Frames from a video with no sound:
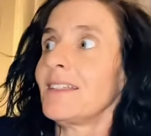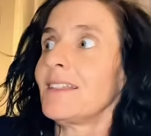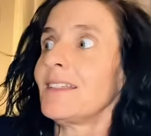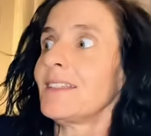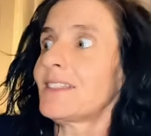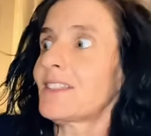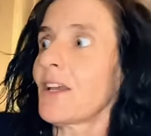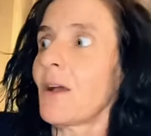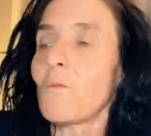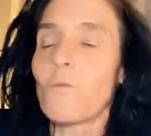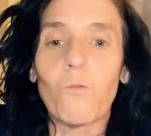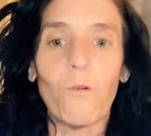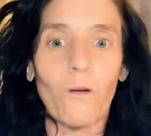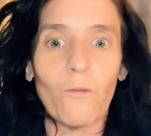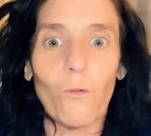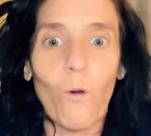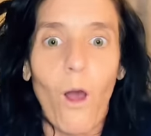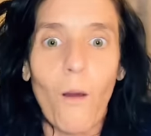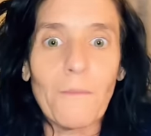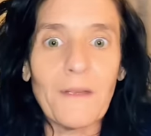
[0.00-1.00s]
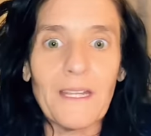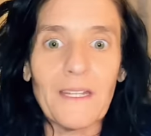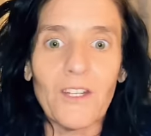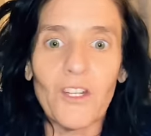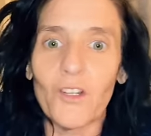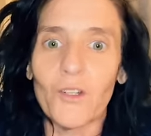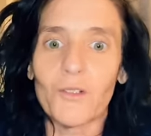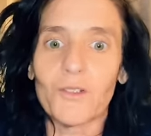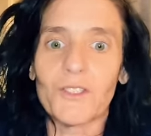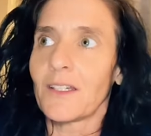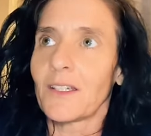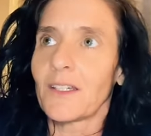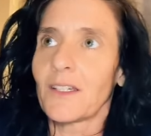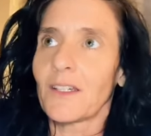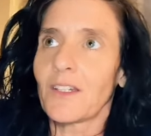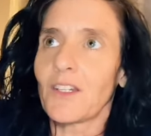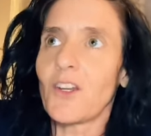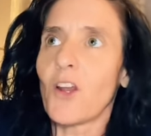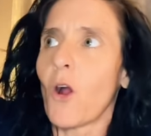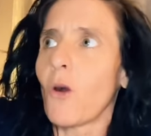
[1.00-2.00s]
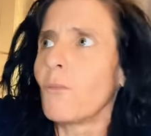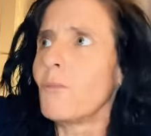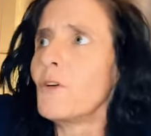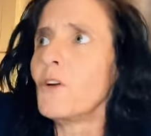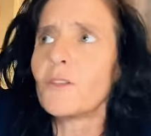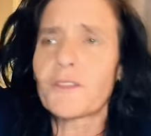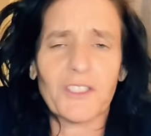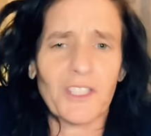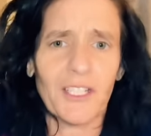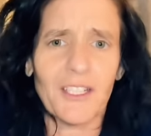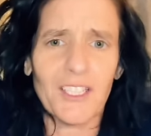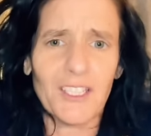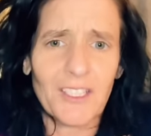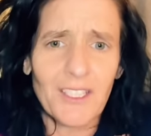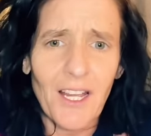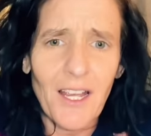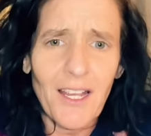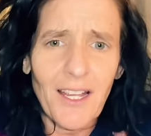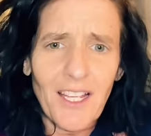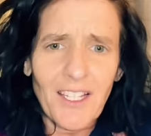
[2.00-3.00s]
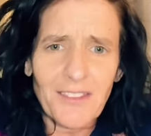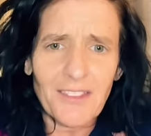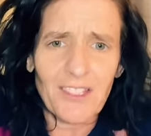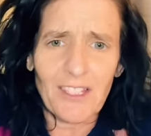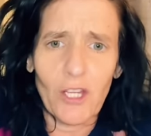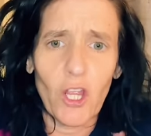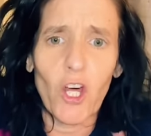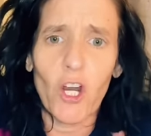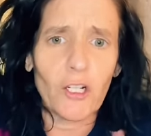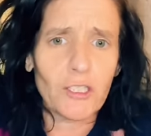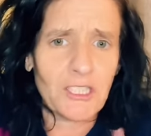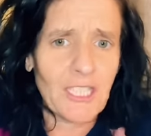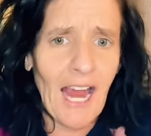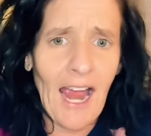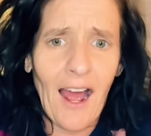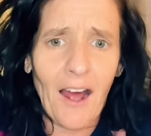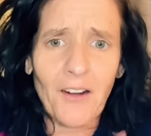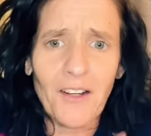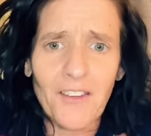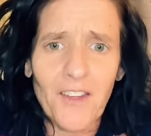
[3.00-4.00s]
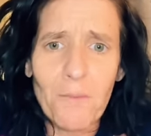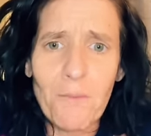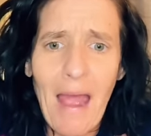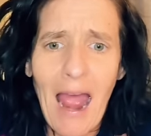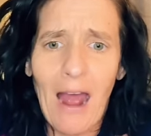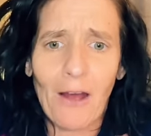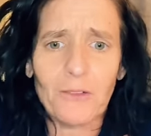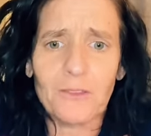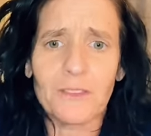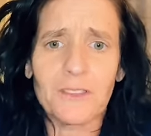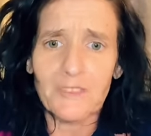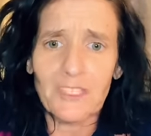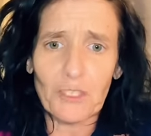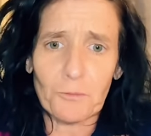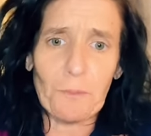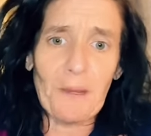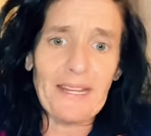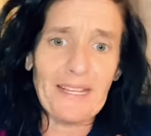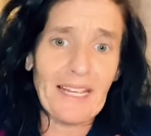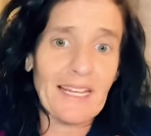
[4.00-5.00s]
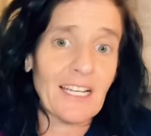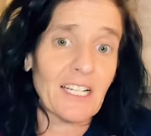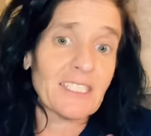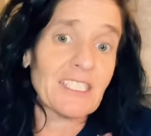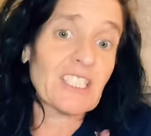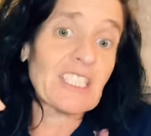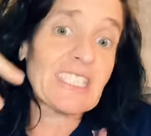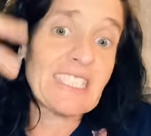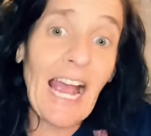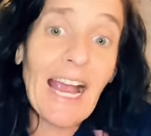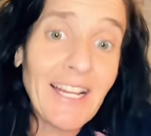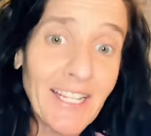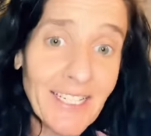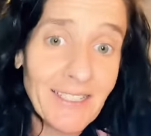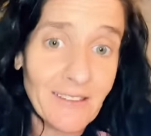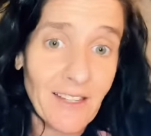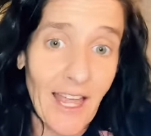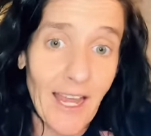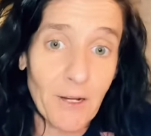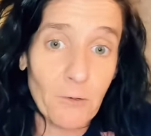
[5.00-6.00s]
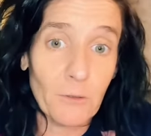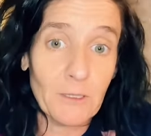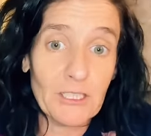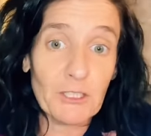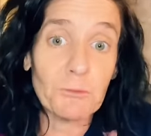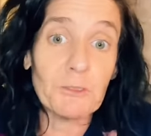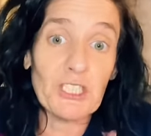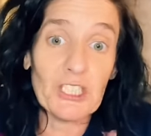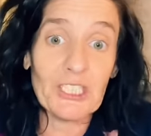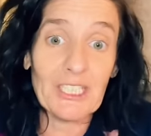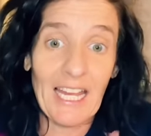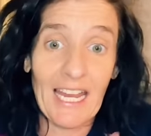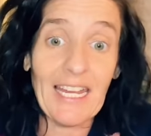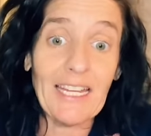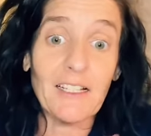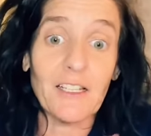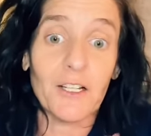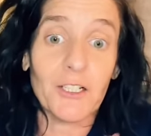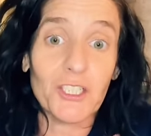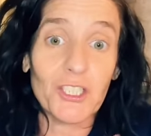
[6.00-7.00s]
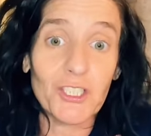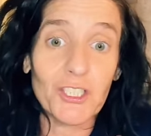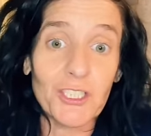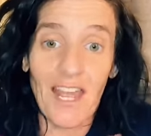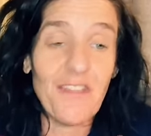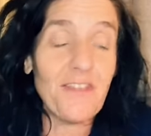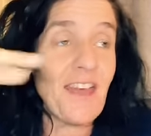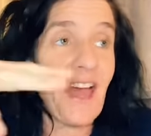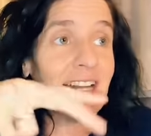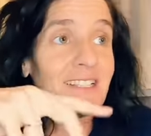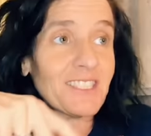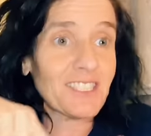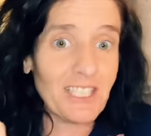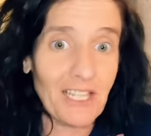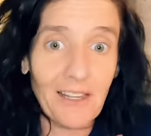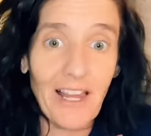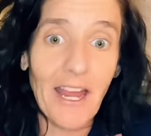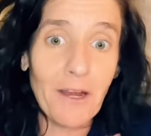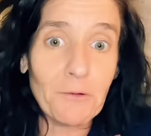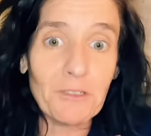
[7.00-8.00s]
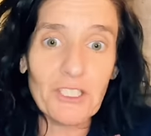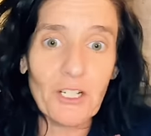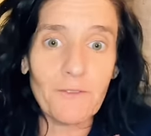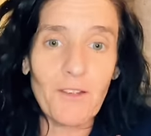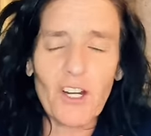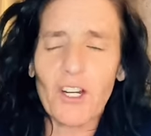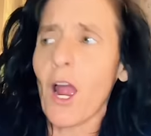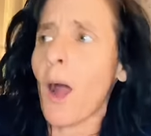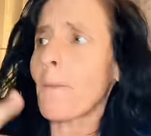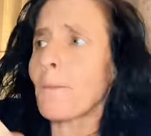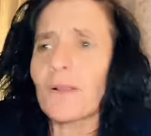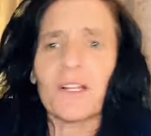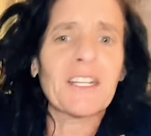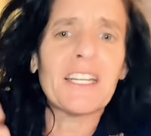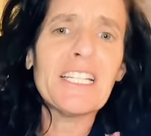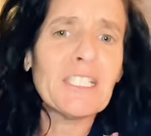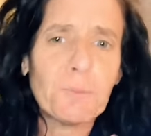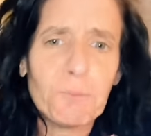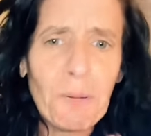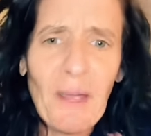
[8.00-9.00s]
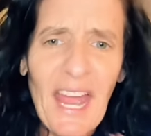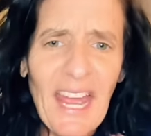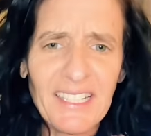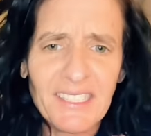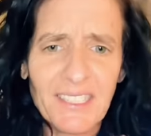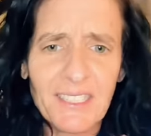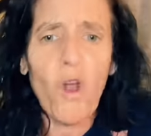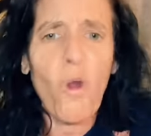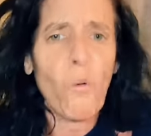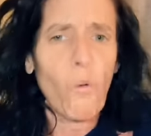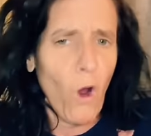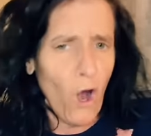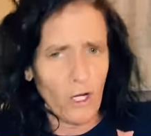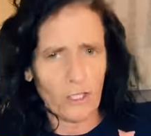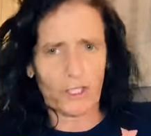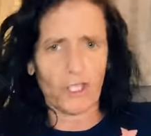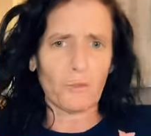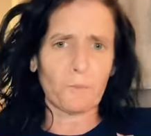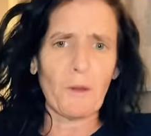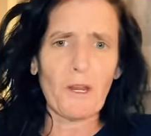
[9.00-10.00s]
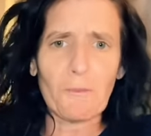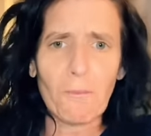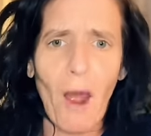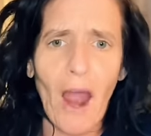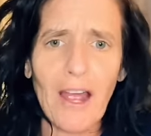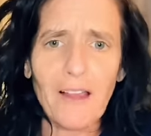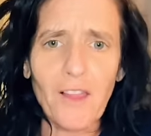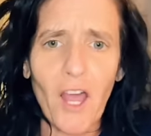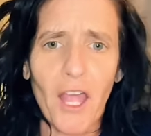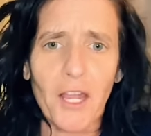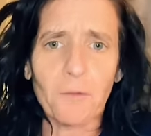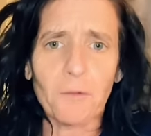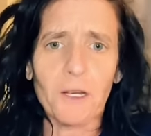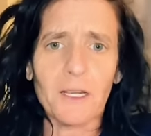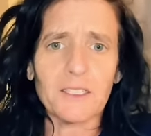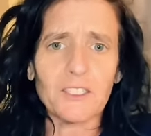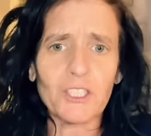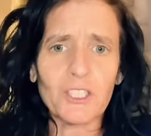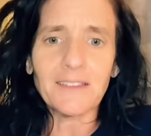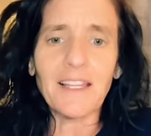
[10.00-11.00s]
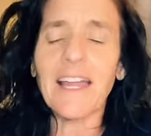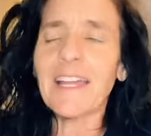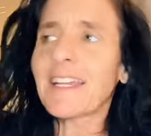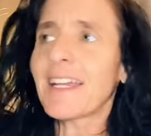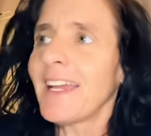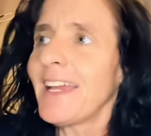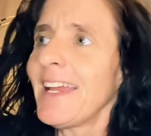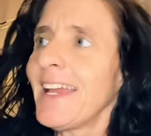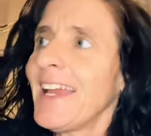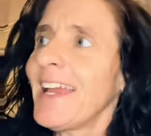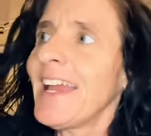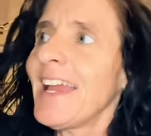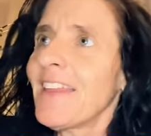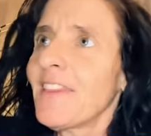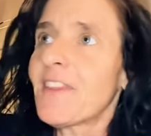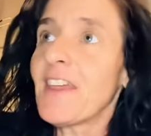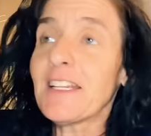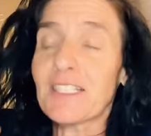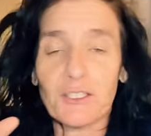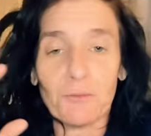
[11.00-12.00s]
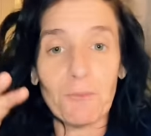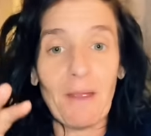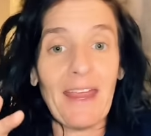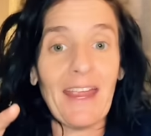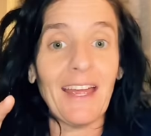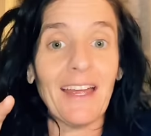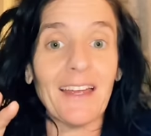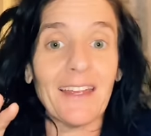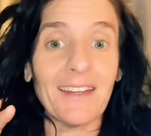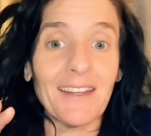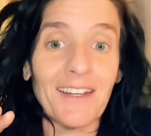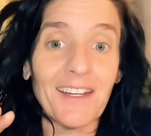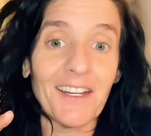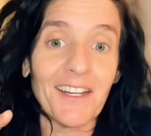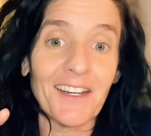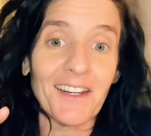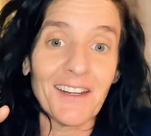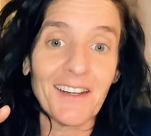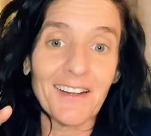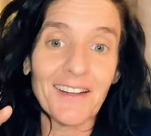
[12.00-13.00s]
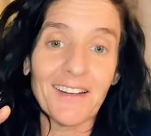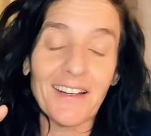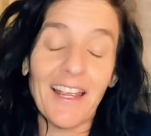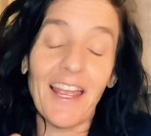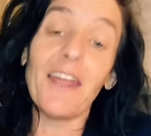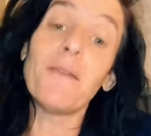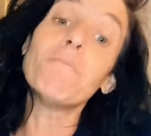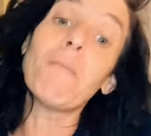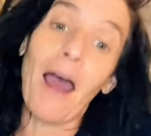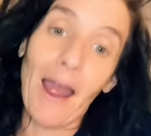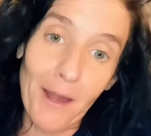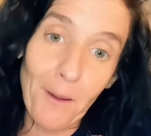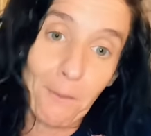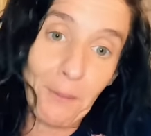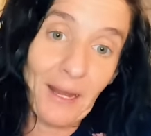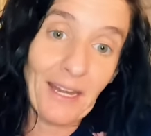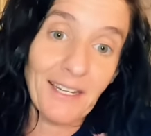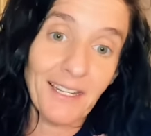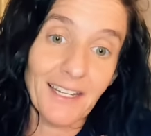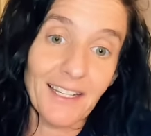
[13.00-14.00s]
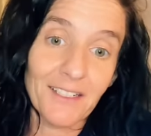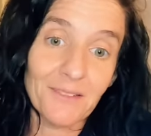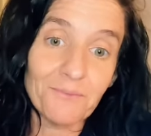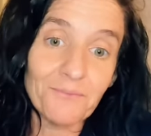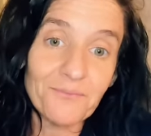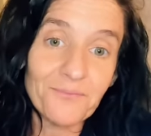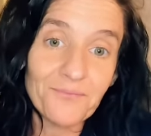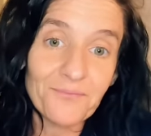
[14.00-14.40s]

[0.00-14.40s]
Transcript: some woman who's, you know, moves to this little town in the mountains speaking a second language, which is English. That's the language of their couple, and he's pissed. Why don't you speak my language? Like, this man, in my opinion,